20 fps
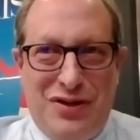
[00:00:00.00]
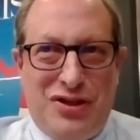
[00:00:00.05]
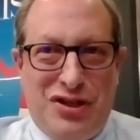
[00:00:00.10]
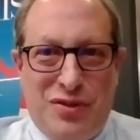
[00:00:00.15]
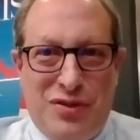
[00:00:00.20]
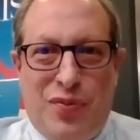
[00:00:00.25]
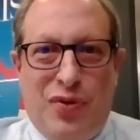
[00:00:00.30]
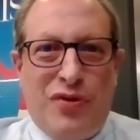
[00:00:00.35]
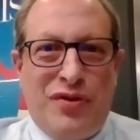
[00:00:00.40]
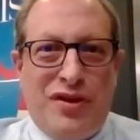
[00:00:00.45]

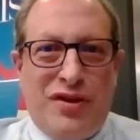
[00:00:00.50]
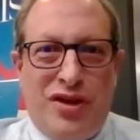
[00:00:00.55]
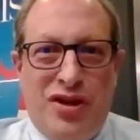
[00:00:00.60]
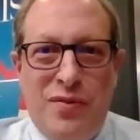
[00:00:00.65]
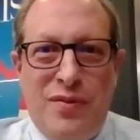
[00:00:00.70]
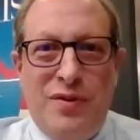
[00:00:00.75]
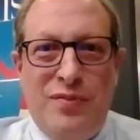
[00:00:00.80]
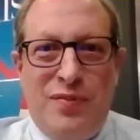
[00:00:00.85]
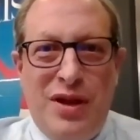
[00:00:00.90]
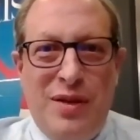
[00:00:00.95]
support the
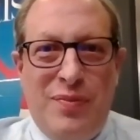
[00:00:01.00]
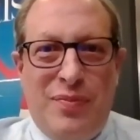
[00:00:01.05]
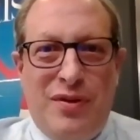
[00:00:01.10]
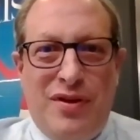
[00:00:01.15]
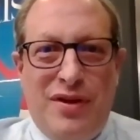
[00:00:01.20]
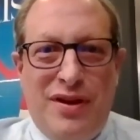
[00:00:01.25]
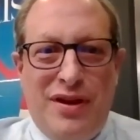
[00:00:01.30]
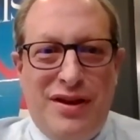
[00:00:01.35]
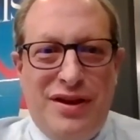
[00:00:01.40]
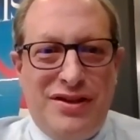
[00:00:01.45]
Cuban
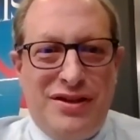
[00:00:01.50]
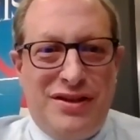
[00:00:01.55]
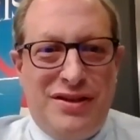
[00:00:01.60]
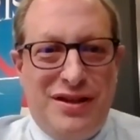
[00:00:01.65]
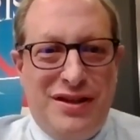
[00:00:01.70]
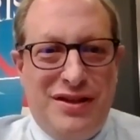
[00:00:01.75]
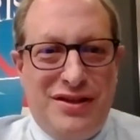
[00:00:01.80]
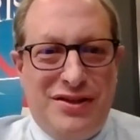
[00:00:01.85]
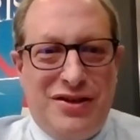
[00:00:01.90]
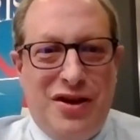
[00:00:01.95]
people and
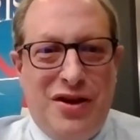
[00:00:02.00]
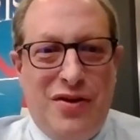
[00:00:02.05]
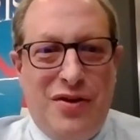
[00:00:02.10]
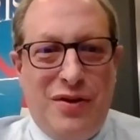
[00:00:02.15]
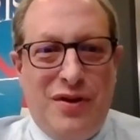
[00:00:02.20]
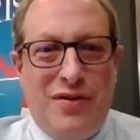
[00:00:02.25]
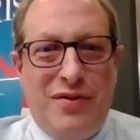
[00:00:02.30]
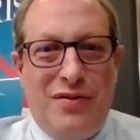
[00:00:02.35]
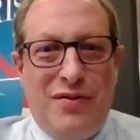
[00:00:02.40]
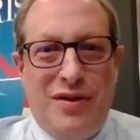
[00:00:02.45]
is
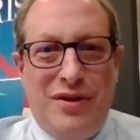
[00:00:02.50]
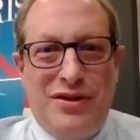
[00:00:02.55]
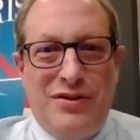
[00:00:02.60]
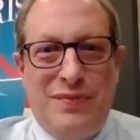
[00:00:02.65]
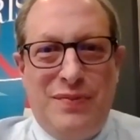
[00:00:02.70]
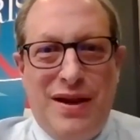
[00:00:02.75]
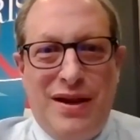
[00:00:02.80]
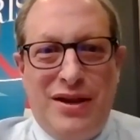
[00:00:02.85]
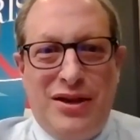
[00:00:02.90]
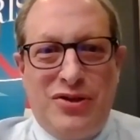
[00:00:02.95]

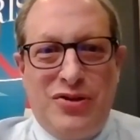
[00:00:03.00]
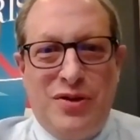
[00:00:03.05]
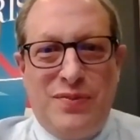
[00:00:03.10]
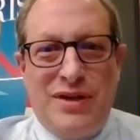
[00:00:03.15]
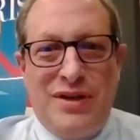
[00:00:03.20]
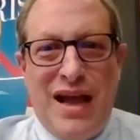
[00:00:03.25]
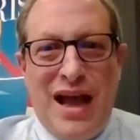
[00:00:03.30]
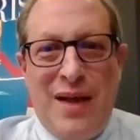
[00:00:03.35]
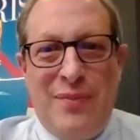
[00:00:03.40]
making trips